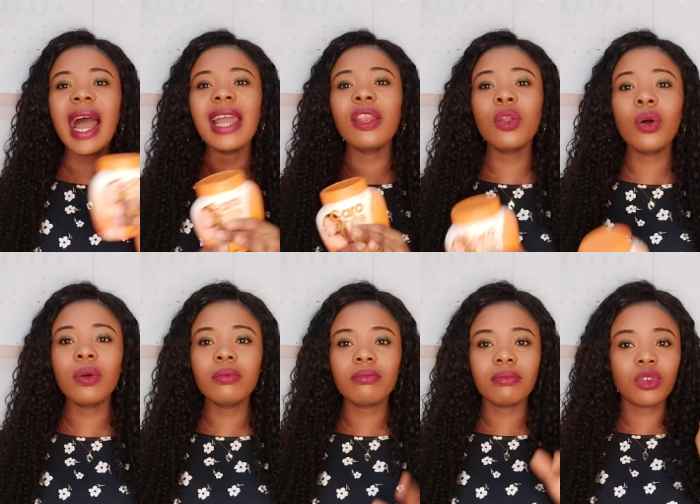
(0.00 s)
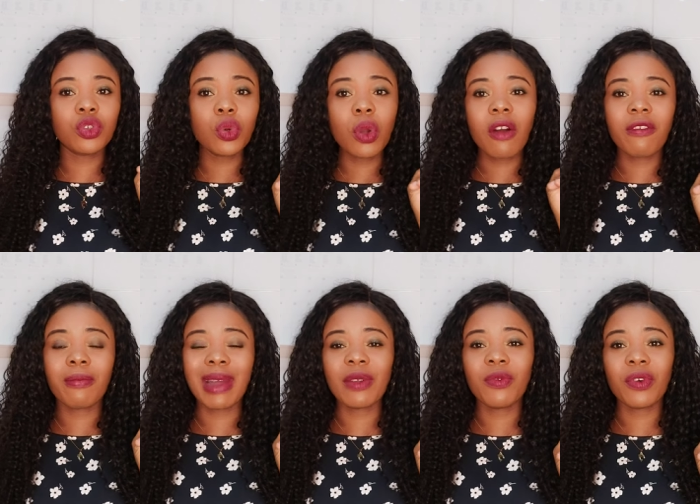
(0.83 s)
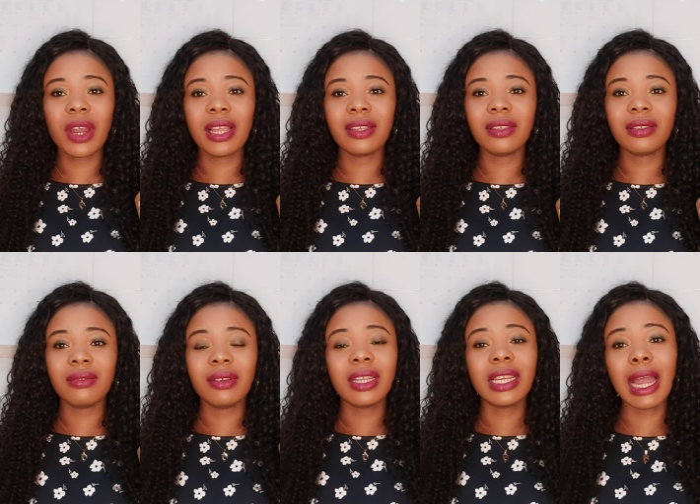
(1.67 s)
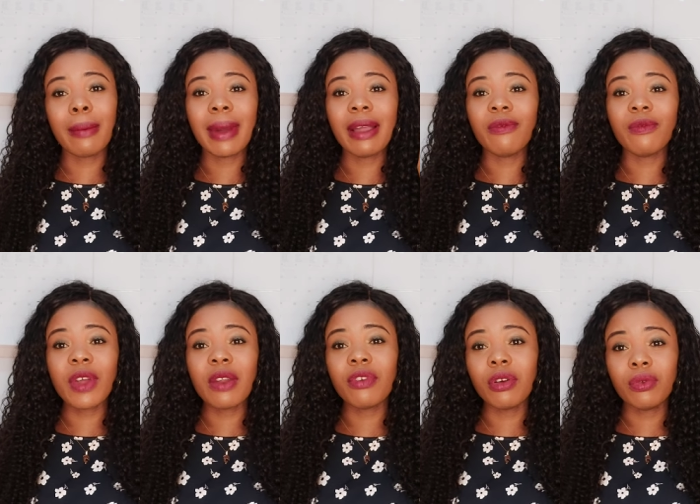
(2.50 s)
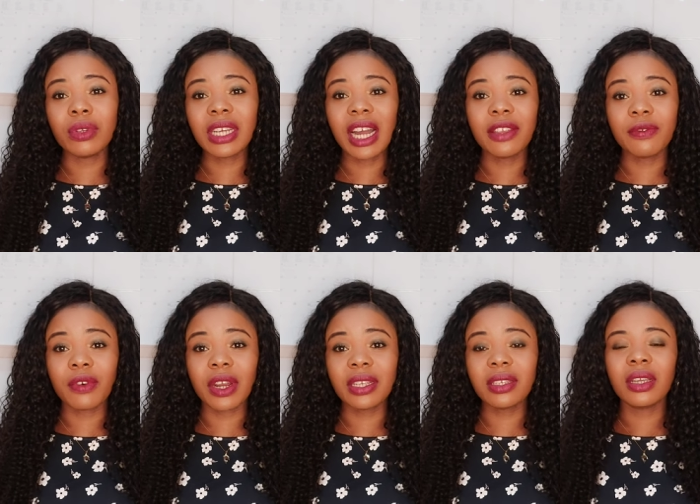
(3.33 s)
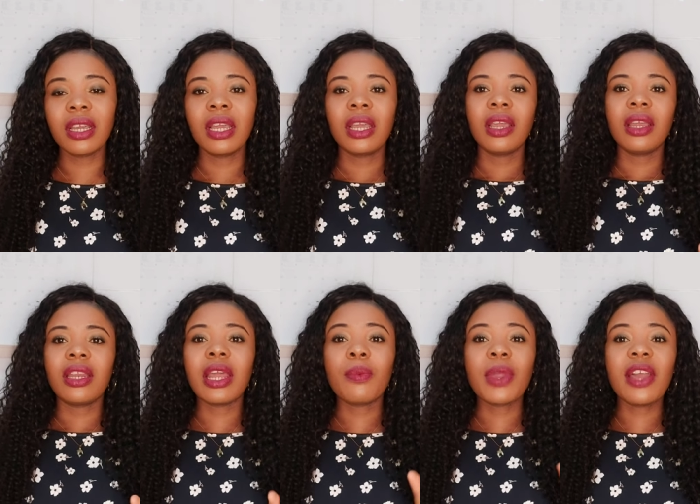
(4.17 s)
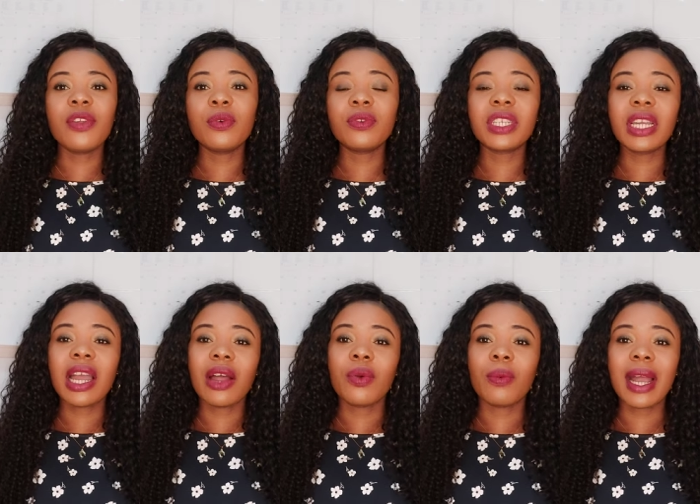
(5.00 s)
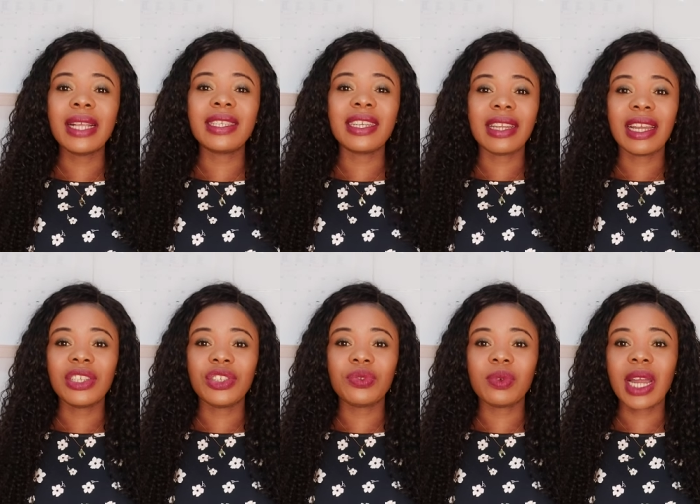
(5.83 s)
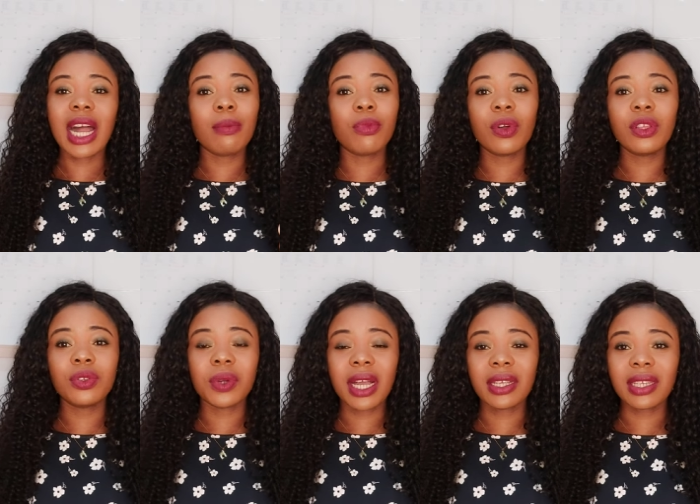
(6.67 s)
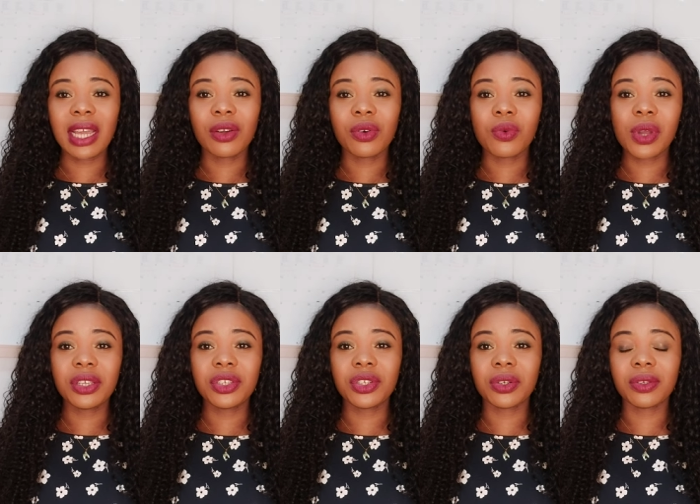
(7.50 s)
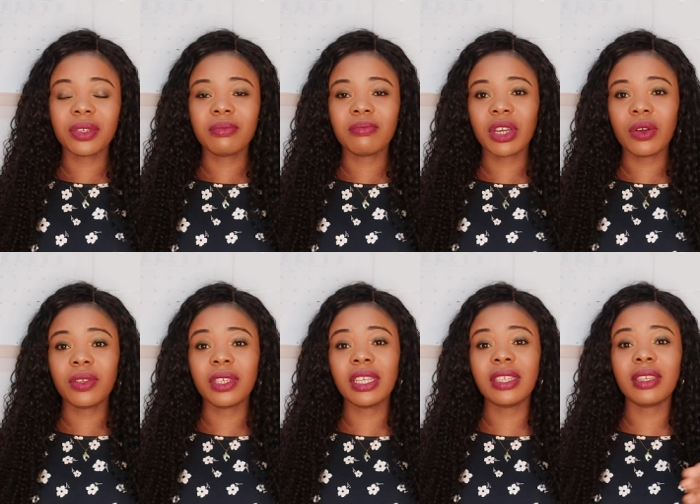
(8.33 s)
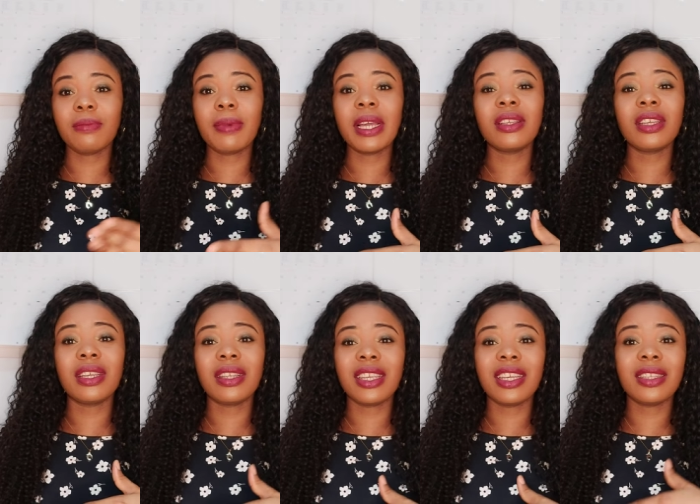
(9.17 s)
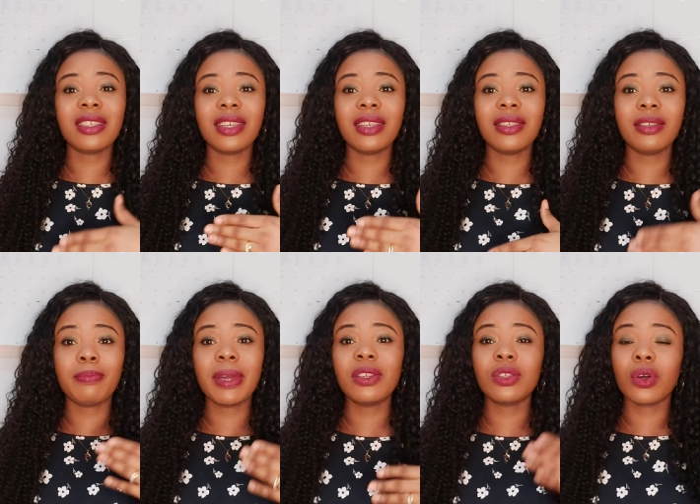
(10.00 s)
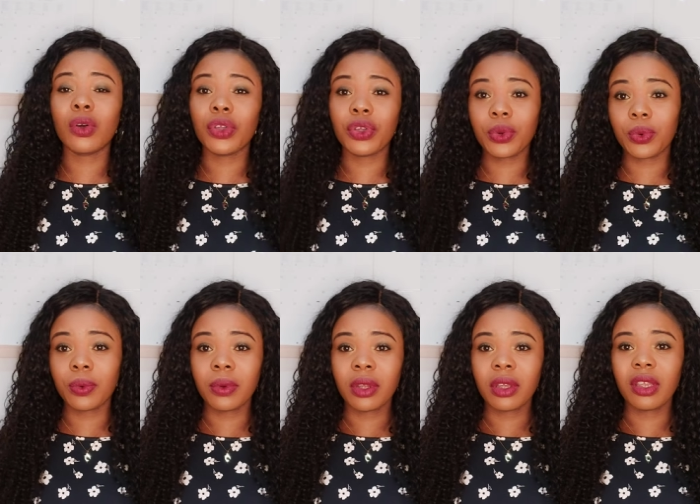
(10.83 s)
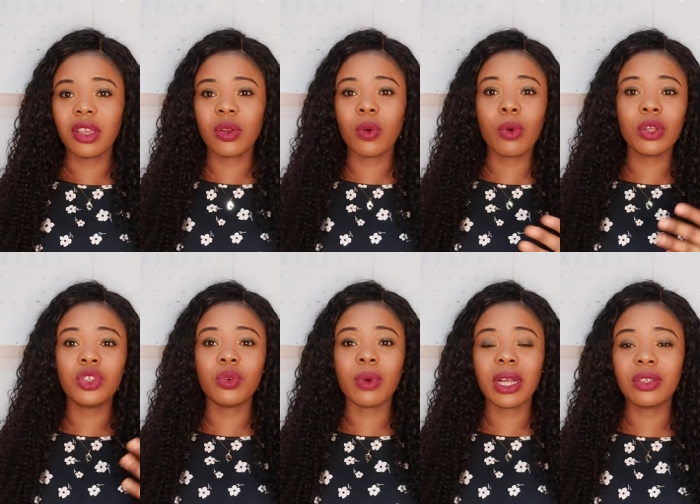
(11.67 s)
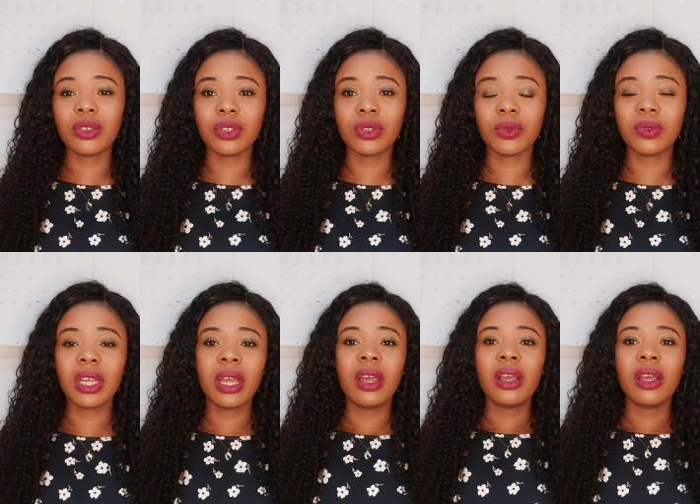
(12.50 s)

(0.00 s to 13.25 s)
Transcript: I know two of my friends, they are my very good touch friends, they were using Caro White in Nigeria. I'm going to answer your questions because it depends on you, you know, what you want to use.